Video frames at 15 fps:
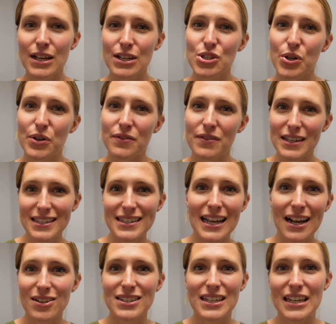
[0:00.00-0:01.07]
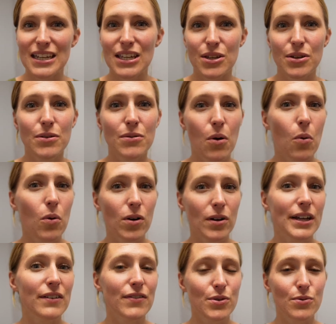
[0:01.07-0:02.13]
So if this sounds like you, or
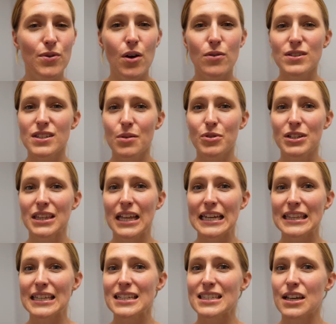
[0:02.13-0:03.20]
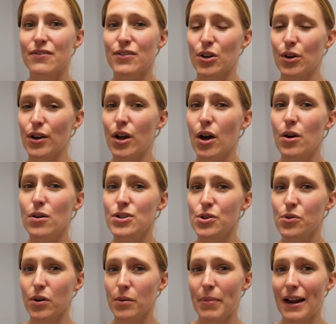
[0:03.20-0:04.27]
if you know someone like this, if you're a coach
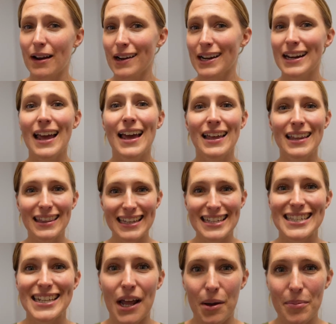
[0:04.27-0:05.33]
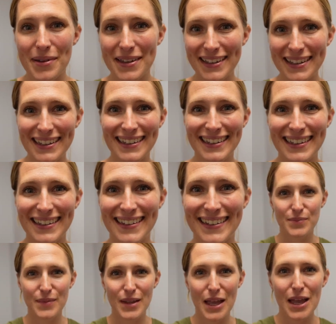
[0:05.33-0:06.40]
or a parent, listen up.
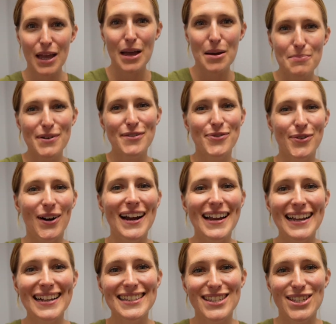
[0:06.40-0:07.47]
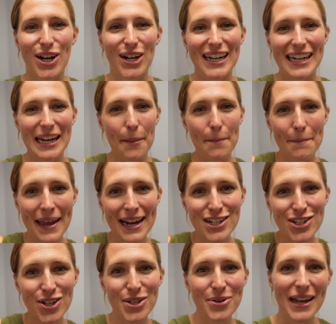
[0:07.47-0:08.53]
Before I get started, make
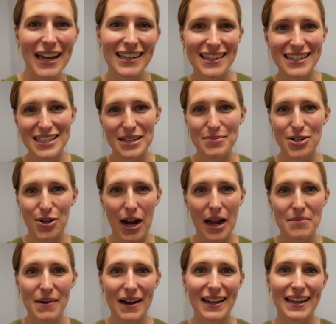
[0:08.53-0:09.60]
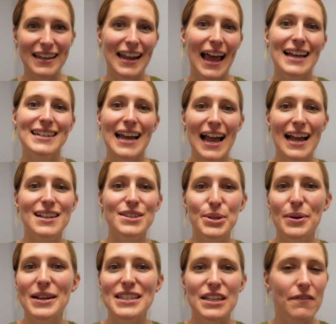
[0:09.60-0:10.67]
sure you hit the subscribe button. And as
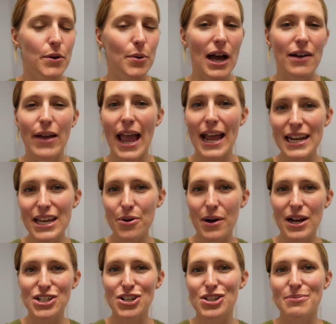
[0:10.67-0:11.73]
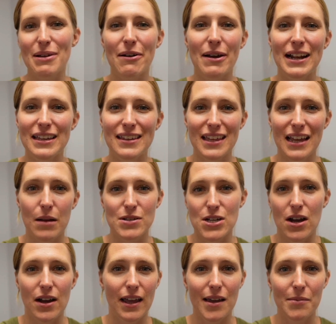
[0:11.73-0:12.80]
always, if you have any questions about anything I'm
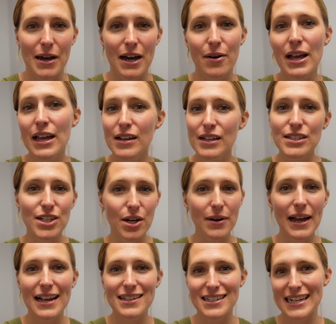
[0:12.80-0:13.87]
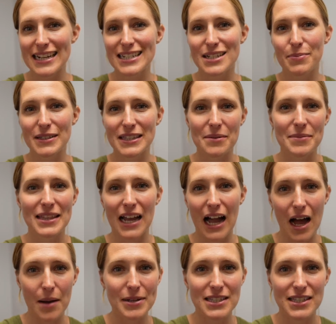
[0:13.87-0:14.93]
talking about, don't hesitate to put them in the
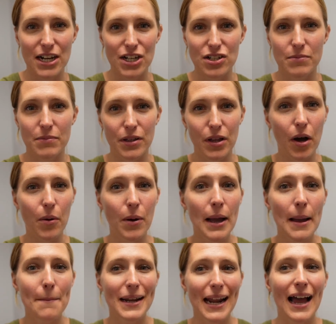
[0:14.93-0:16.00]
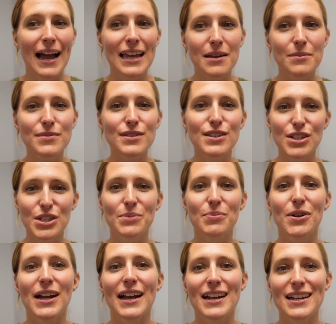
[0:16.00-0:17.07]
comments section below. But I am
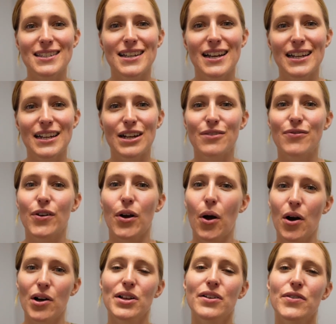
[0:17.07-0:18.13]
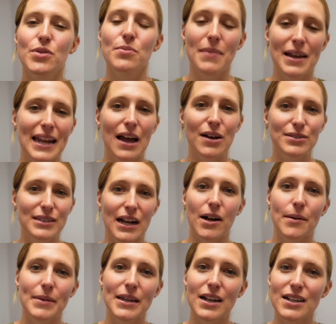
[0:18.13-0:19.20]
super excited for all of you men out there
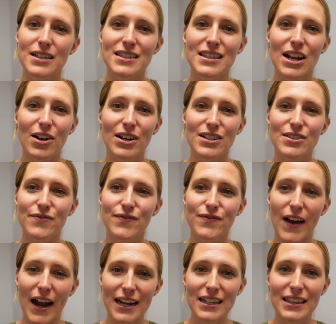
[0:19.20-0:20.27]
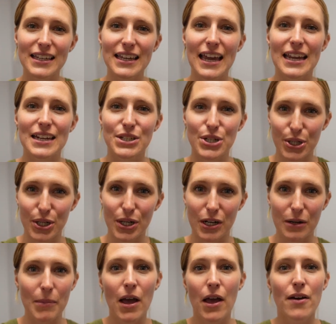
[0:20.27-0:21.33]
because there is finally a
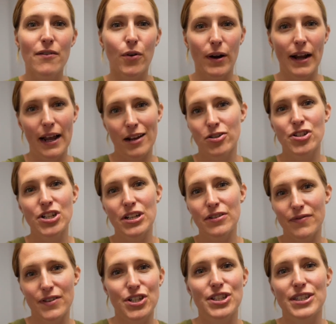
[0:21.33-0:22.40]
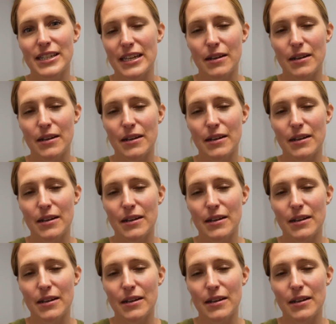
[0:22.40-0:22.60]
term for energy deficiency